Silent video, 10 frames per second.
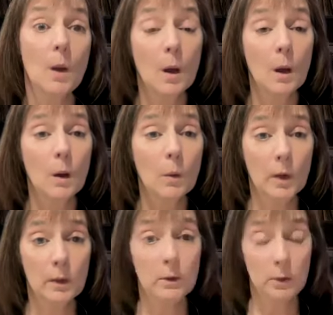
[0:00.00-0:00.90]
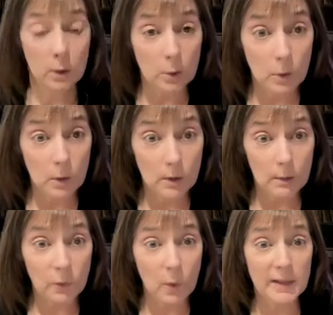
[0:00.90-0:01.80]
Well, you, for
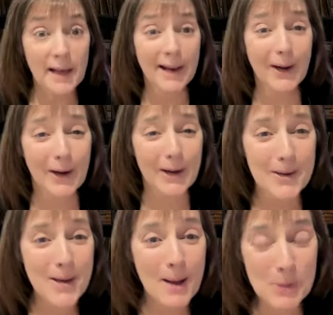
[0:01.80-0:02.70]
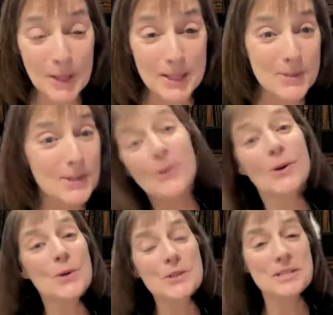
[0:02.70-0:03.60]
one, I'm talking to you,
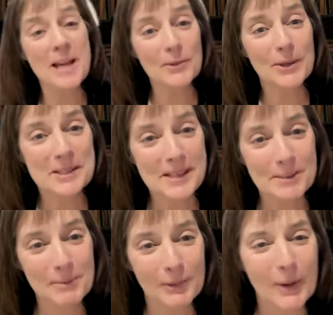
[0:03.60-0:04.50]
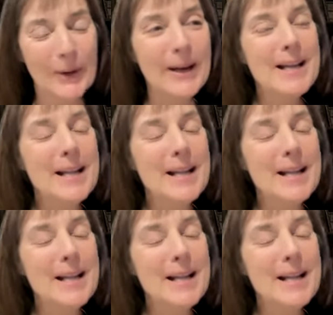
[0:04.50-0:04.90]
which never existed before.